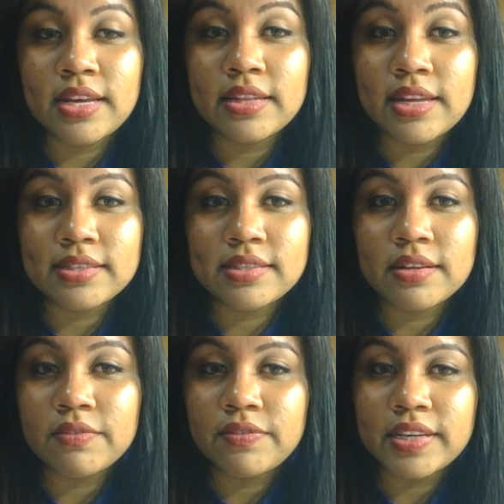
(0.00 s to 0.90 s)
and that
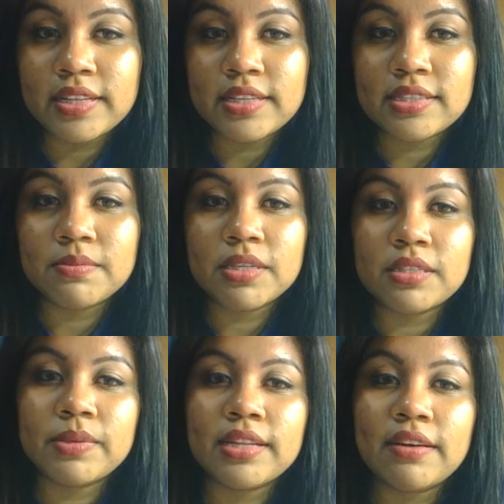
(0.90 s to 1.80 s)
some feelings
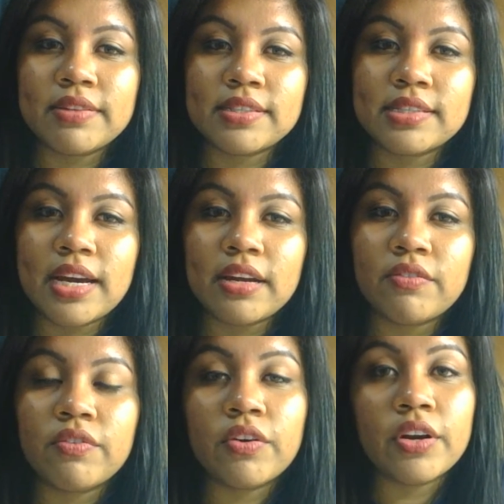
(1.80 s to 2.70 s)
must be left
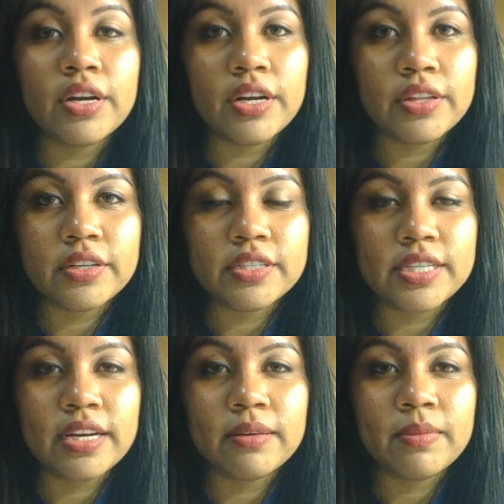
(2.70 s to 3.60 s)
aside for another
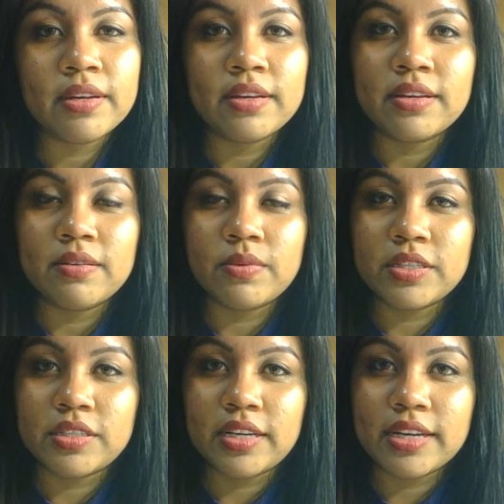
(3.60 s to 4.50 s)
time,
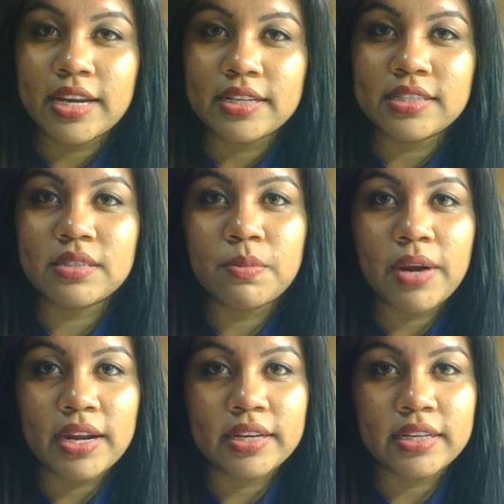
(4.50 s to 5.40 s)
which again is
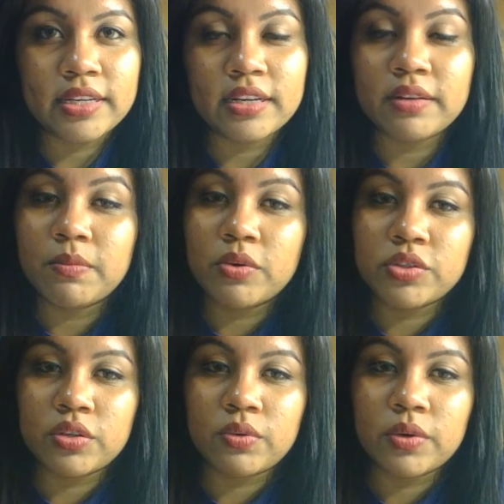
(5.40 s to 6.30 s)
bracketing and
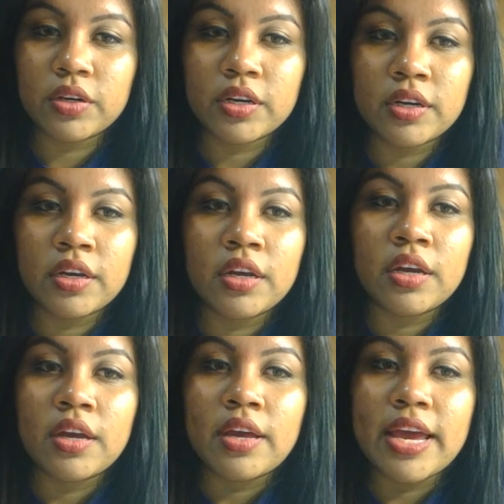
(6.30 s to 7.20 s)
emotion work.
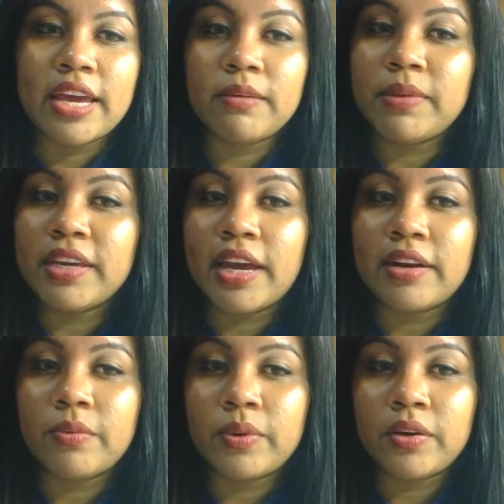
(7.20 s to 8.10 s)
Aiming
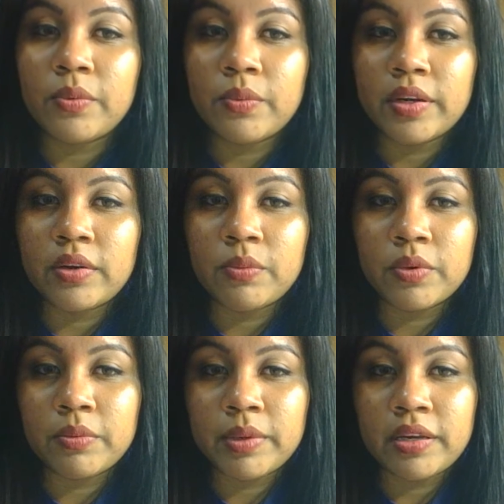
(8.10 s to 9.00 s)
at a win-win
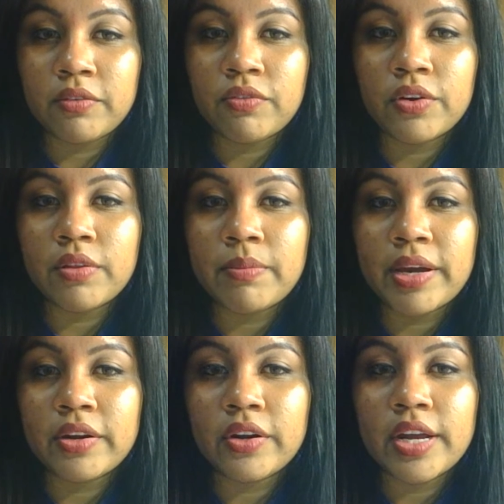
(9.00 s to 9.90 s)
will be for the
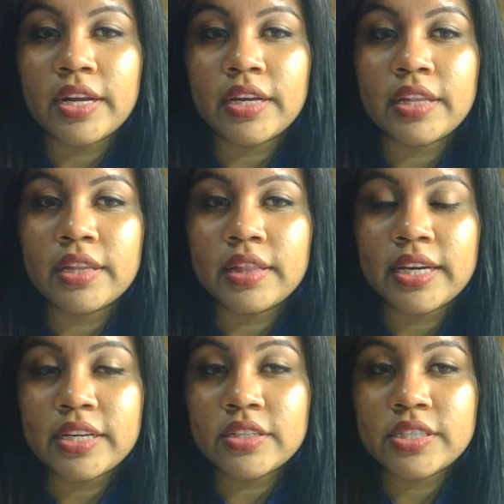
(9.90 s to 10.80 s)
better, and in the
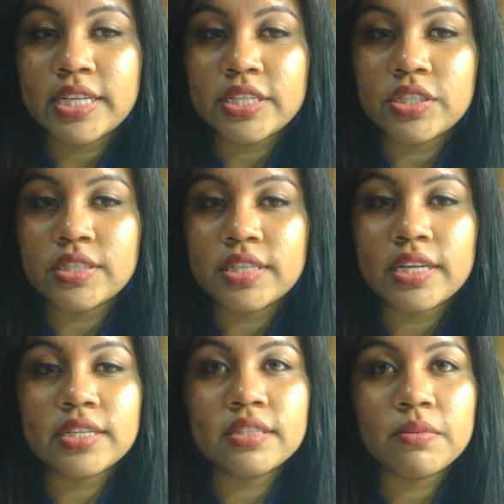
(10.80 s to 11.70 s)
later stages,
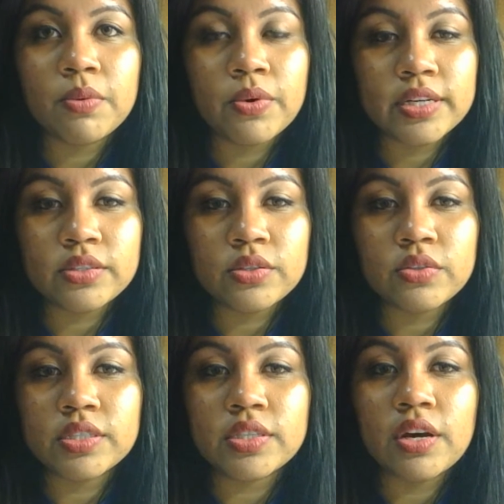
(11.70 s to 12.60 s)
it is important
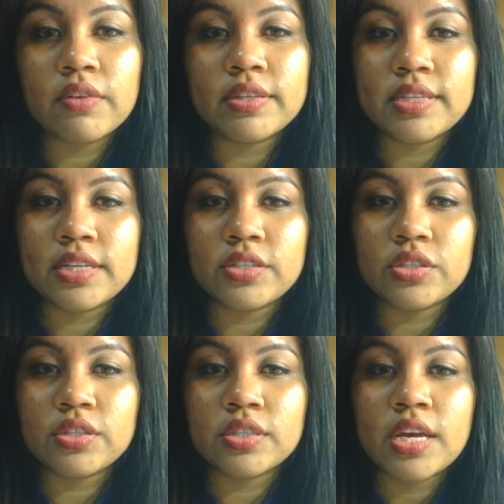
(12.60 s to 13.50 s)
to resolve the
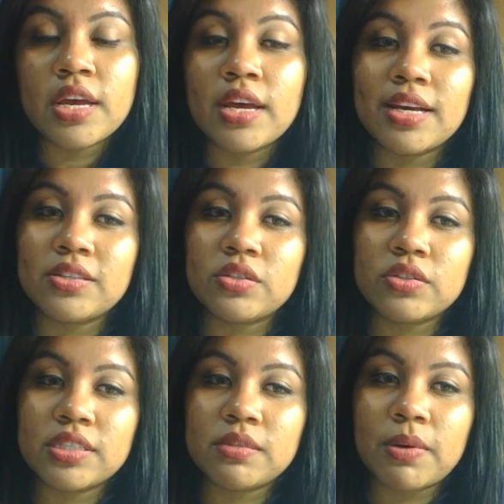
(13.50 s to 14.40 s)
tensions and to
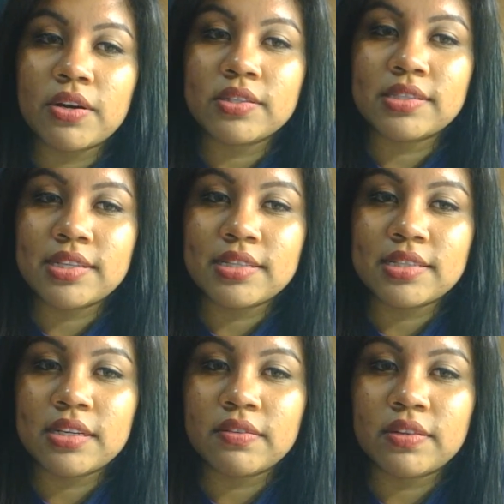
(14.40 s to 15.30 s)
respond
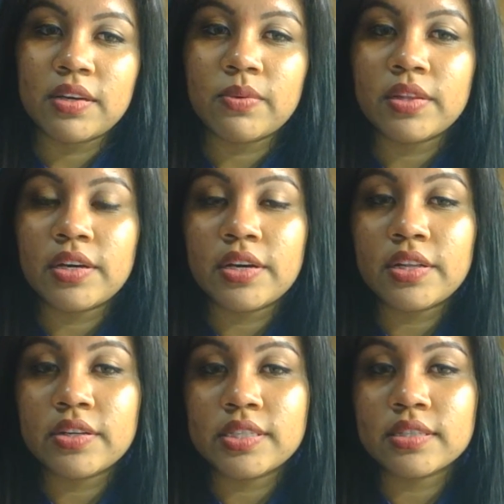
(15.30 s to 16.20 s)
sensitively when the
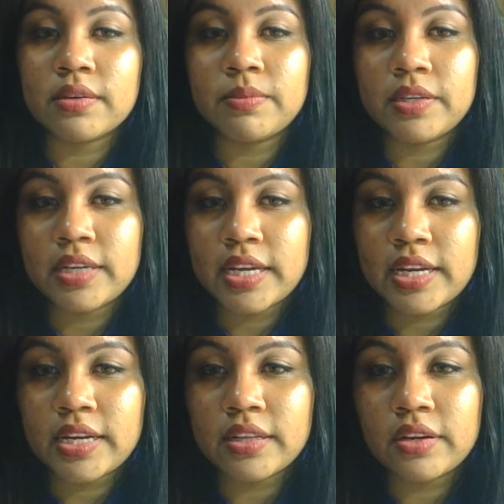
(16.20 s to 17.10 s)
other is
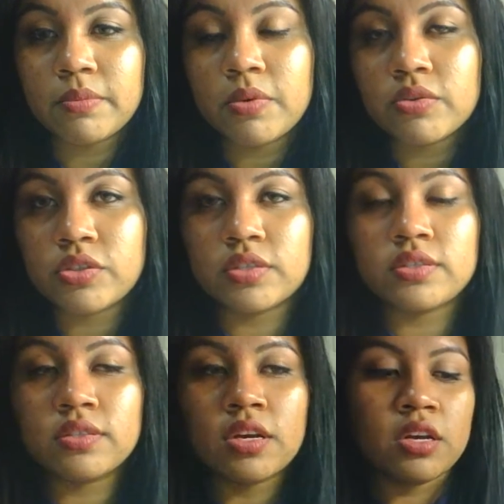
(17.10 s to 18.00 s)
communicating their
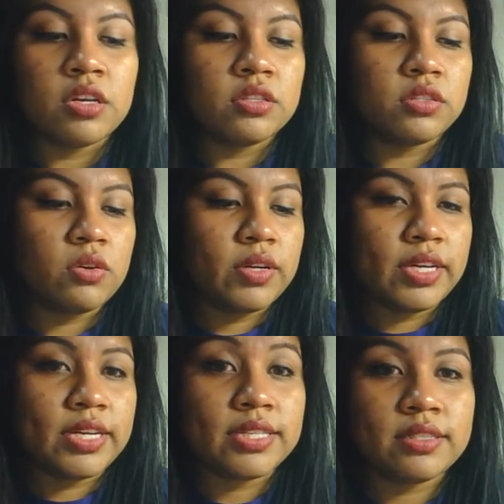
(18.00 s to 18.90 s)
emotions. So it